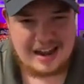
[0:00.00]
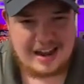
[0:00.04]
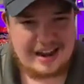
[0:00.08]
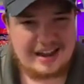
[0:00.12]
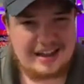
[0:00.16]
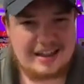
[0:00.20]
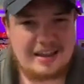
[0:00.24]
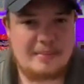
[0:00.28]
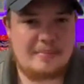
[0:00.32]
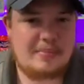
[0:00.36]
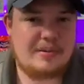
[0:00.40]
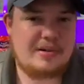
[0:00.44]

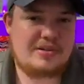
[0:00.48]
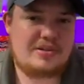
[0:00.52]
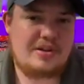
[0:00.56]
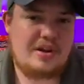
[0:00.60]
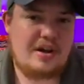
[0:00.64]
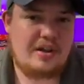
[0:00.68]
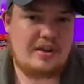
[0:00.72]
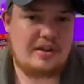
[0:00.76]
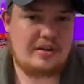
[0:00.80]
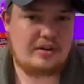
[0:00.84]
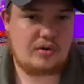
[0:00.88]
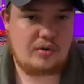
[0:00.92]
And then puts
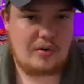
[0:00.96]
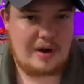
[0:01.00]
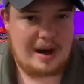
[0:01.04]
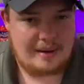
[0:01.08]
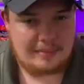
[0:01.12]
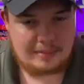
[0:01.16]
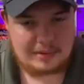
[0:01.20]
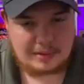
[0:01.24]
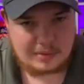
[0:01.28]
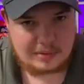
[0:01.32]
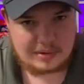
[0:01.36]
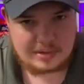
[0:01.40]
all the
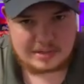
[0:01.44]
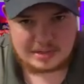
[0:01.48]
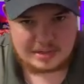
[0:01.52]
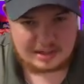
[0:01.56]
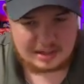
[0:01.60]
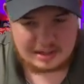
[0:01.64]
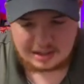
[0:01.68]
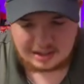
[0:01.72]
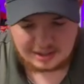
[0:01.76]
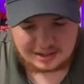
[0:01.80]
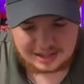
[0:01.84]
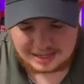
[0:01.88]
crappy ones
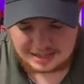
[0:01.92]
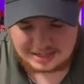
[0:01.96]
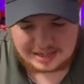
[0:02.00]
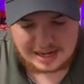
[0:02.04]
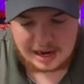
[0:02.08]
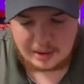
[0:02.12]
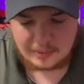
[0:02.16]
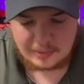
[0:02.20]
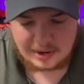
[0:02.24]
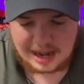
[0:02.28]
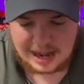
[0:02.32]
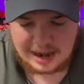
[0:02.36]
in here. That's
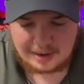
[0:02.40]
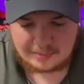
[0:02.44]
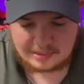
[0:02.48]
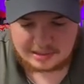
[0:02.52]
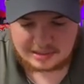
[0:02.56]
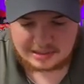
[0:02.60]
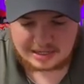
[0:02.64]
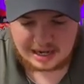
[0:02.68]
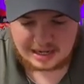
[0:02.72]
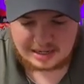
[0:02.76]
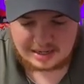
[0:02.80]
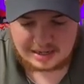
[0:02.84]
not what
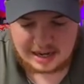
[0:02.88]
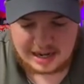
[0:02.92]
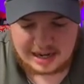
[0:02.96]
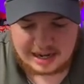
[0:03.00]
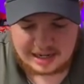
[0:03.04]
happens, guys.